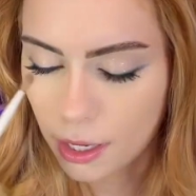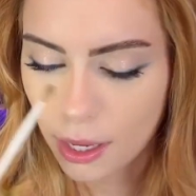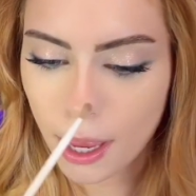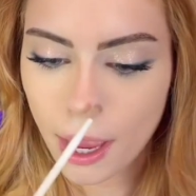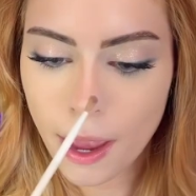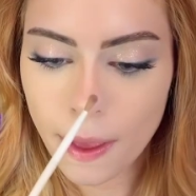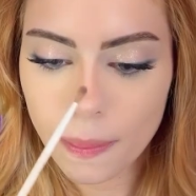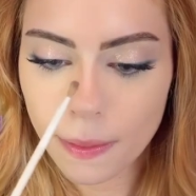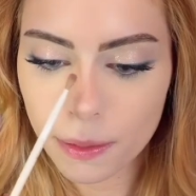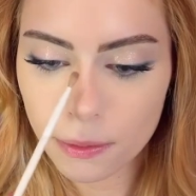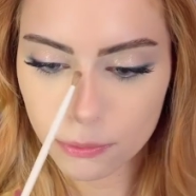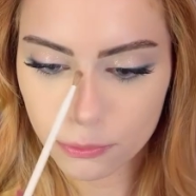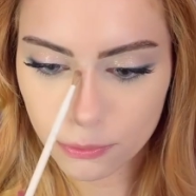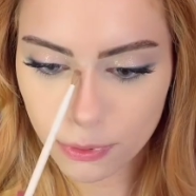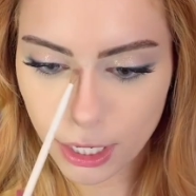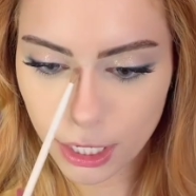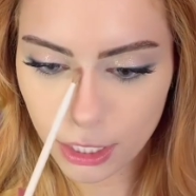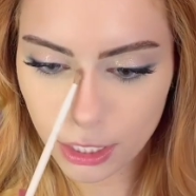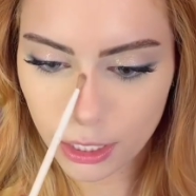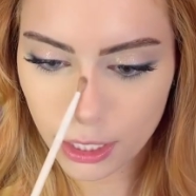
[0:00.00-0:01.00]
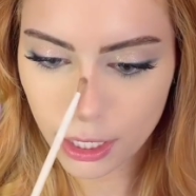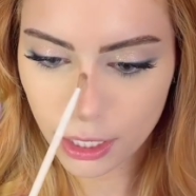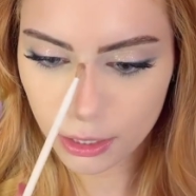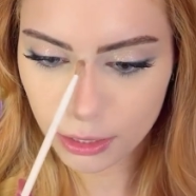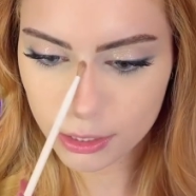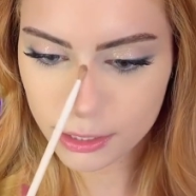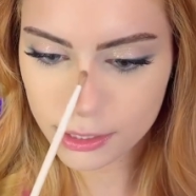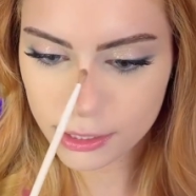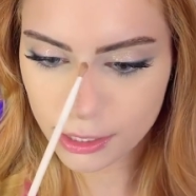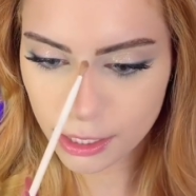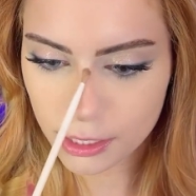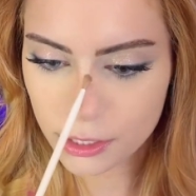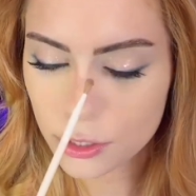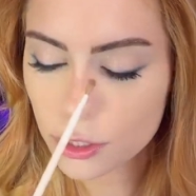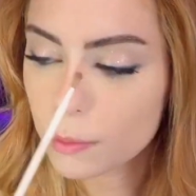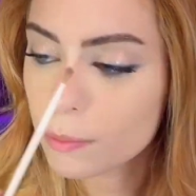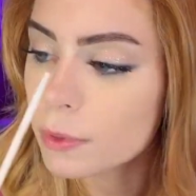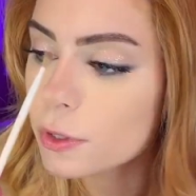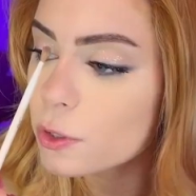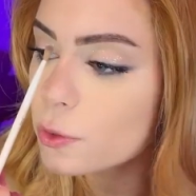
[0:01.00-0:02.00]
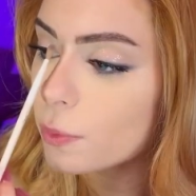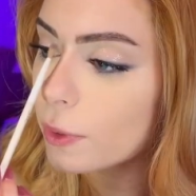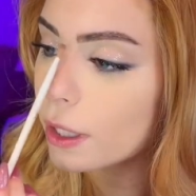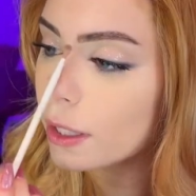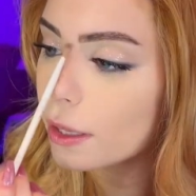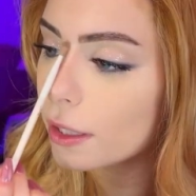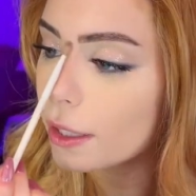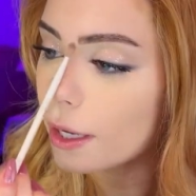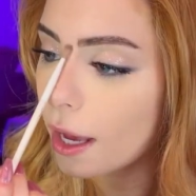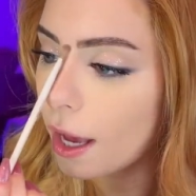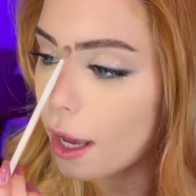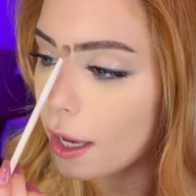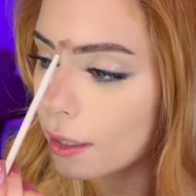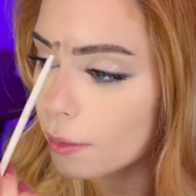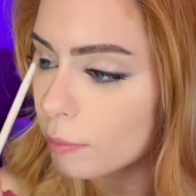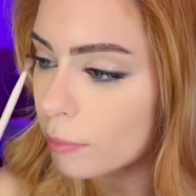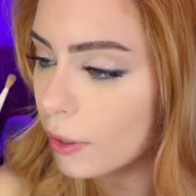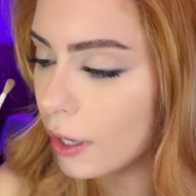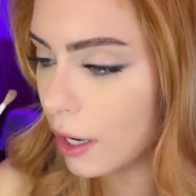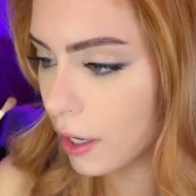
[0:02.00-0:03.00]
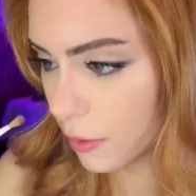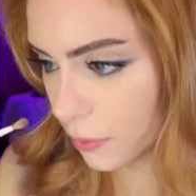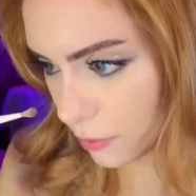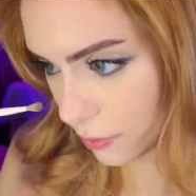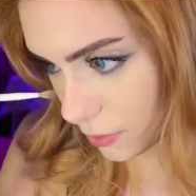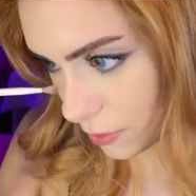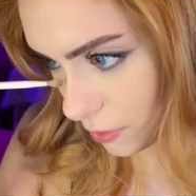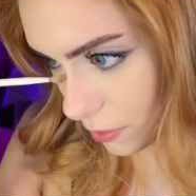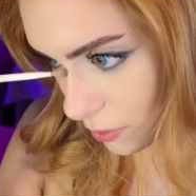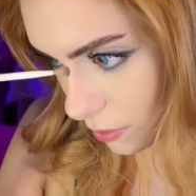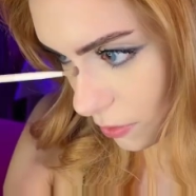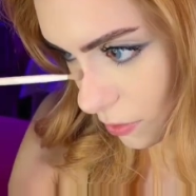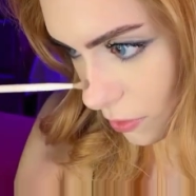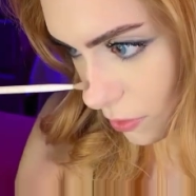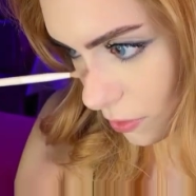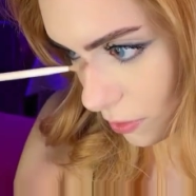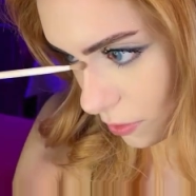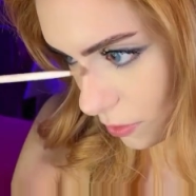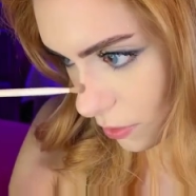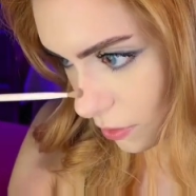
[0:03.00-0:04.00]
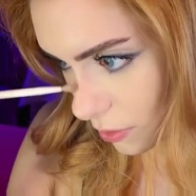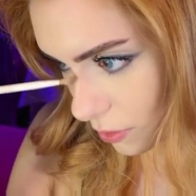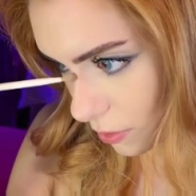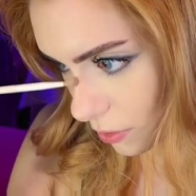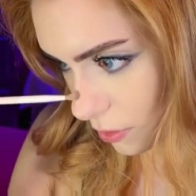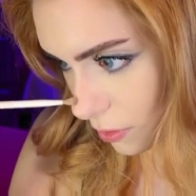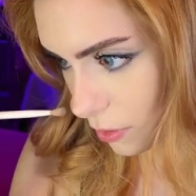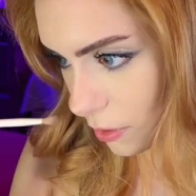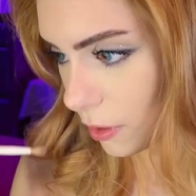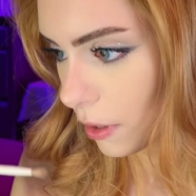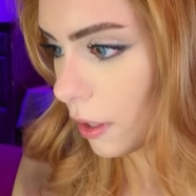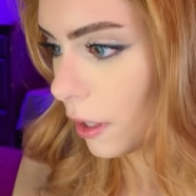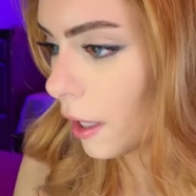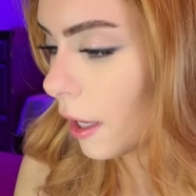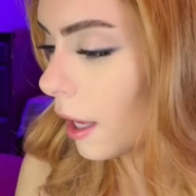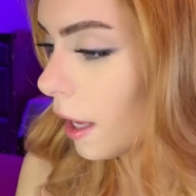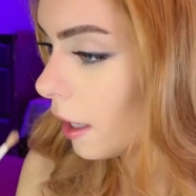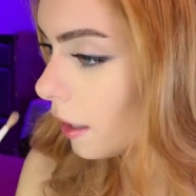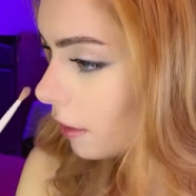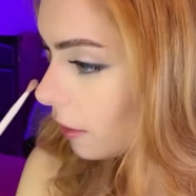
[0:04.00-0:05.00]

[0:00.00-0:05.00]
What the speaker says: and then right at the center between the eyebrows. And